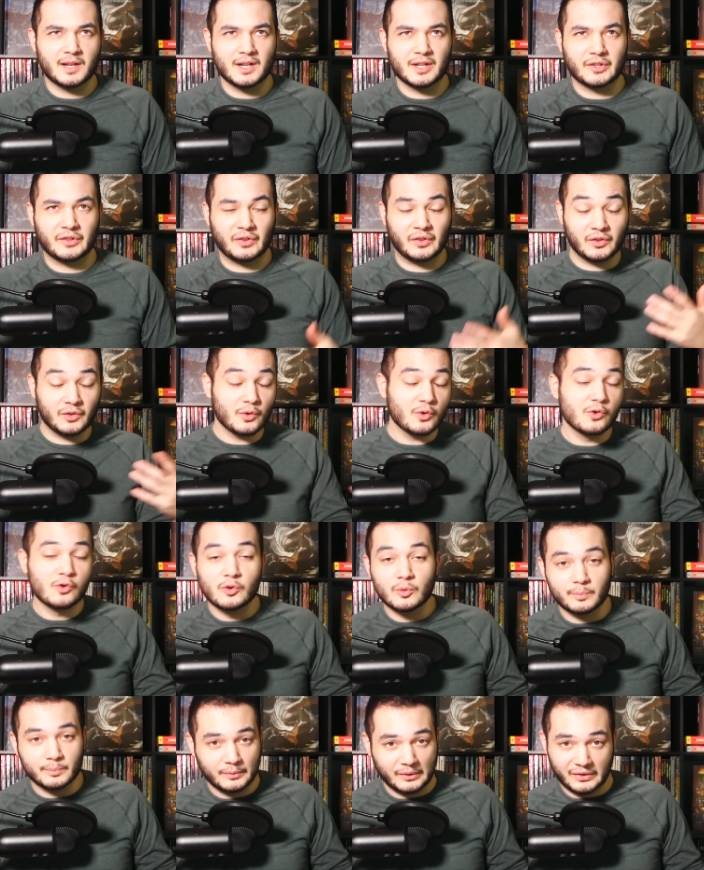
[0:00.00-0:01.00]

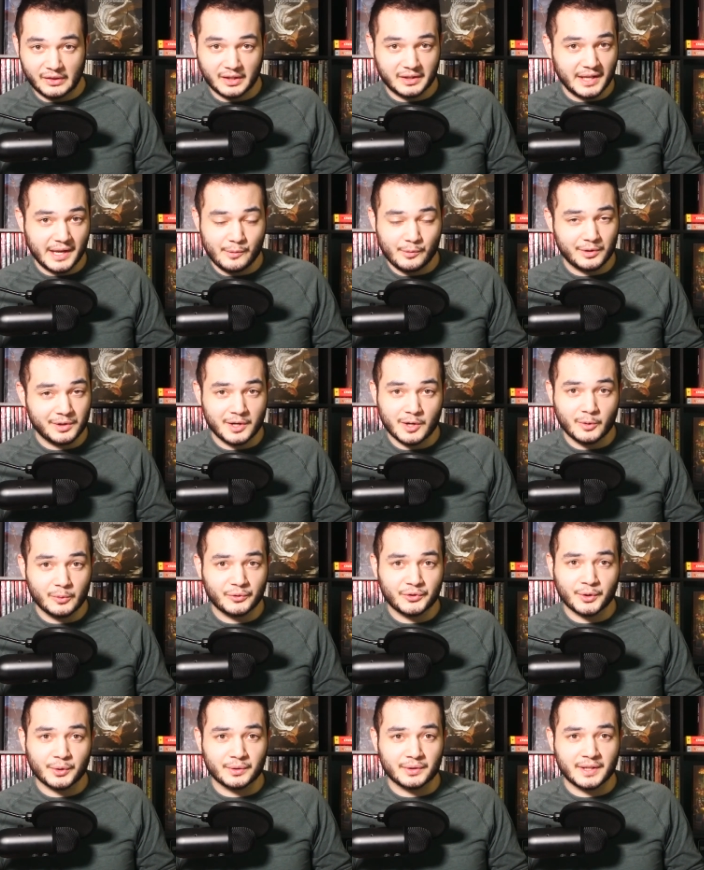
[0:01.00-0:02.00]
assumes that they would know
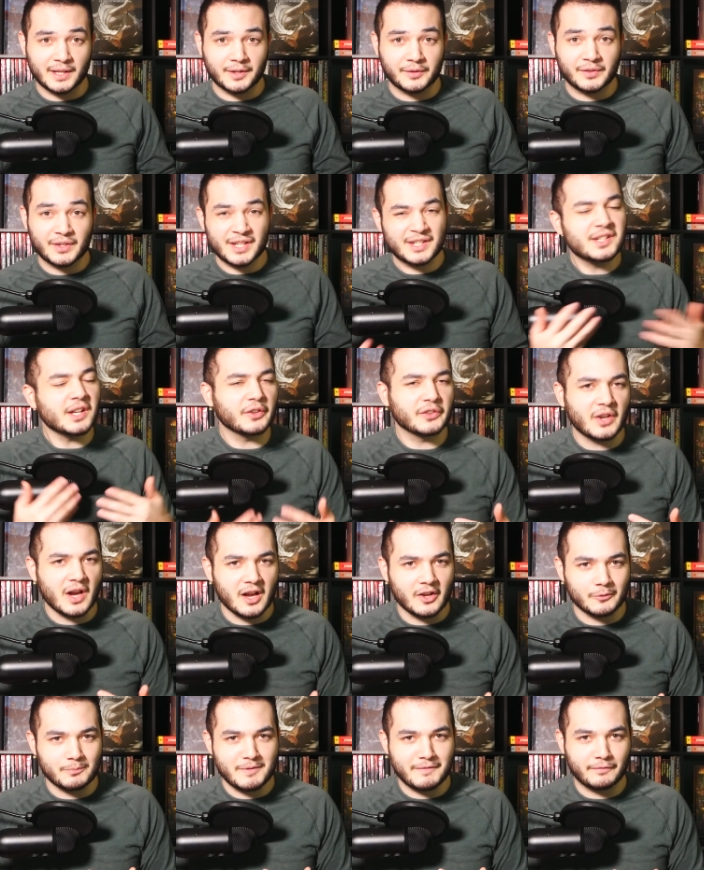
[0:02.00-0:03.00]
certain things, it does
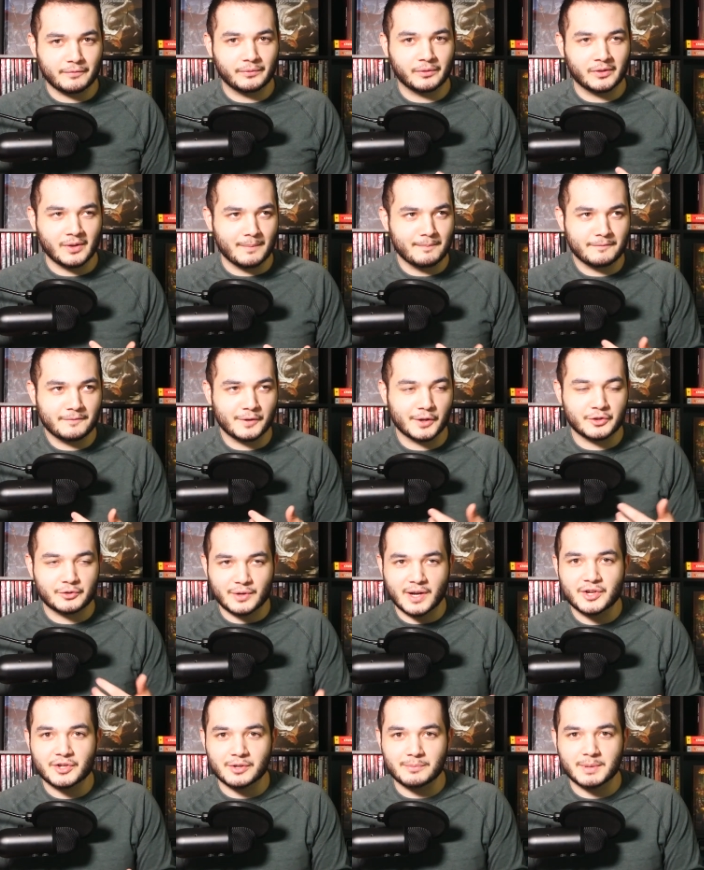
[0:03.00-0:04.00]
cause me some
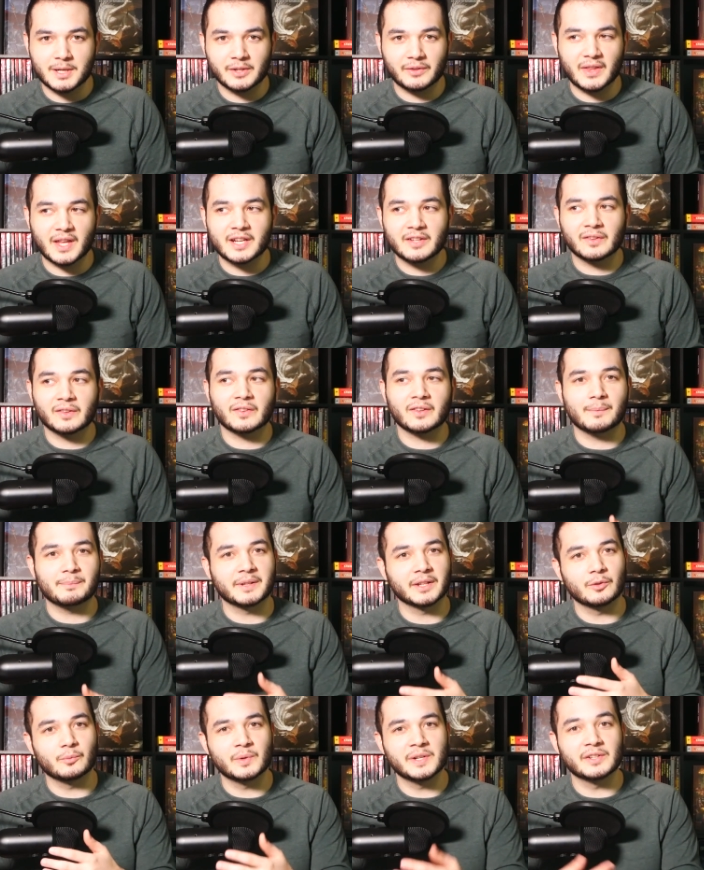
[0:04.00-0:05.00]
frustration because that isn't
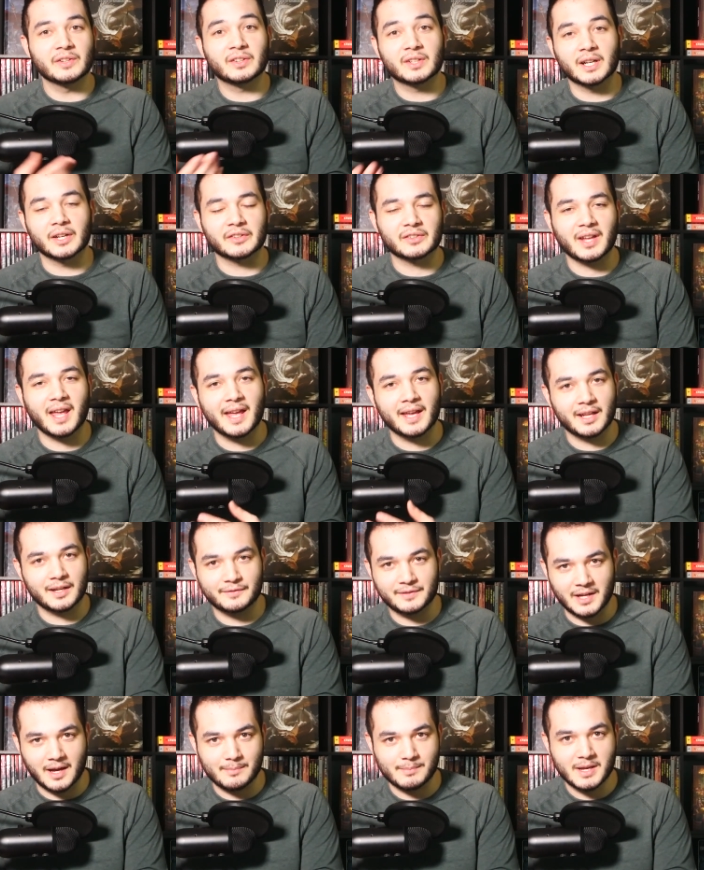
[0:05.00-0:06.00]
something that we discussed ahead
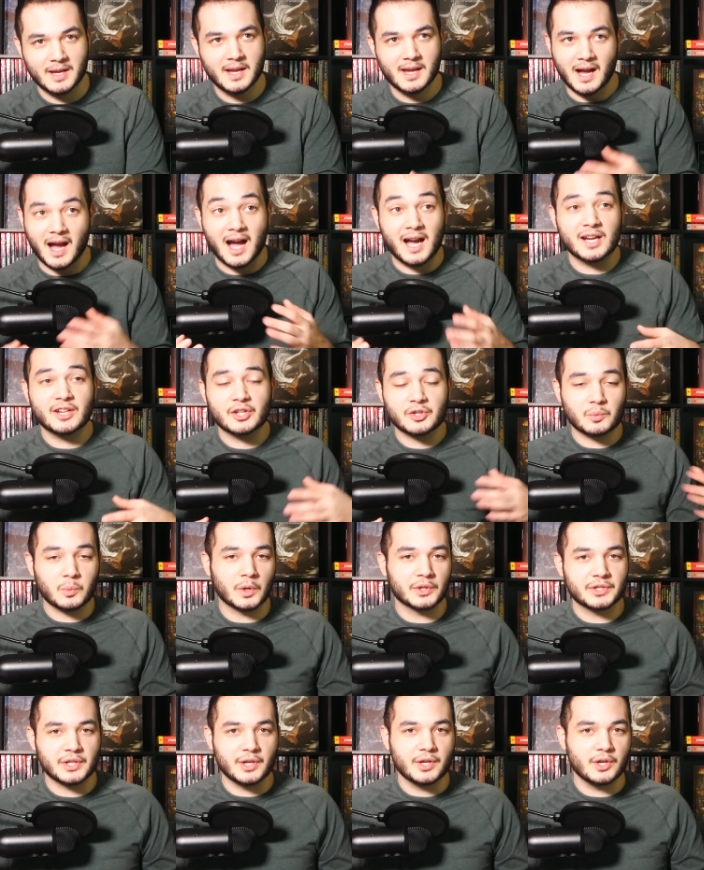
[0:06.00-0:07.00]
of time. I just
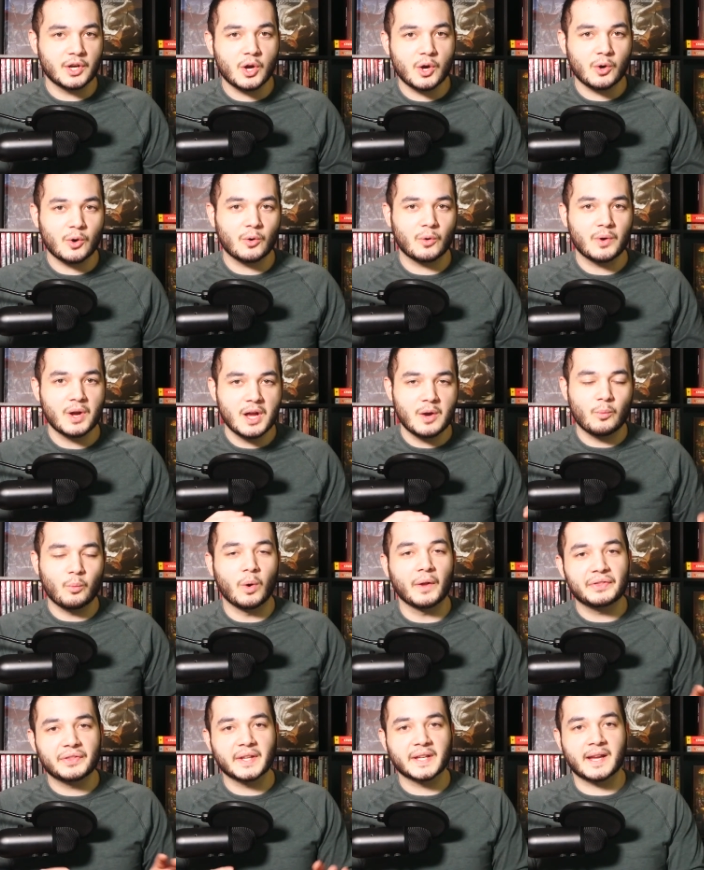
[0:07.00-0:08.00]
want to know
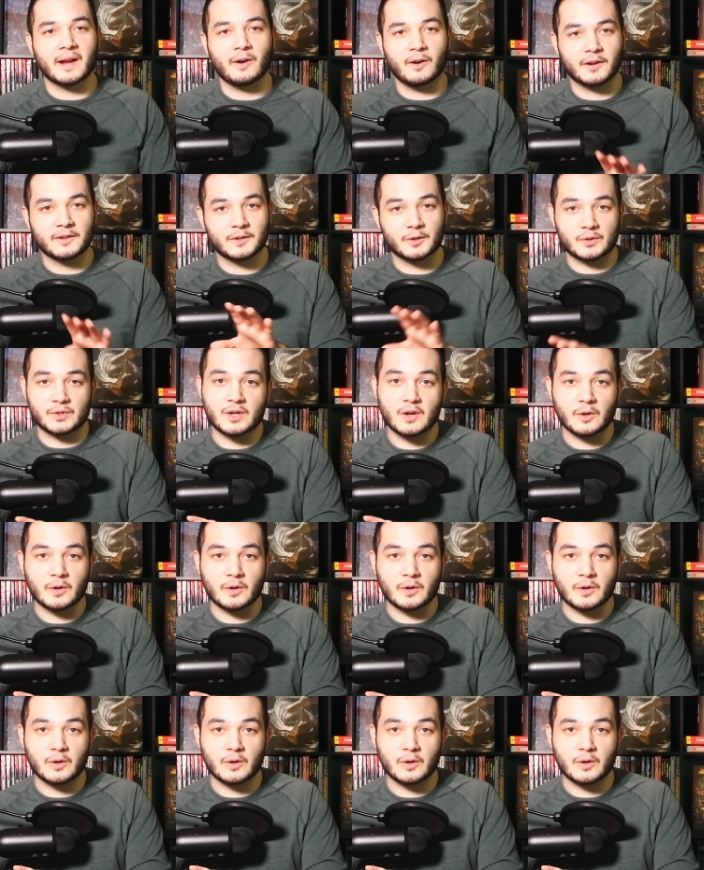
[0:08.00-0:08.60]
what the characters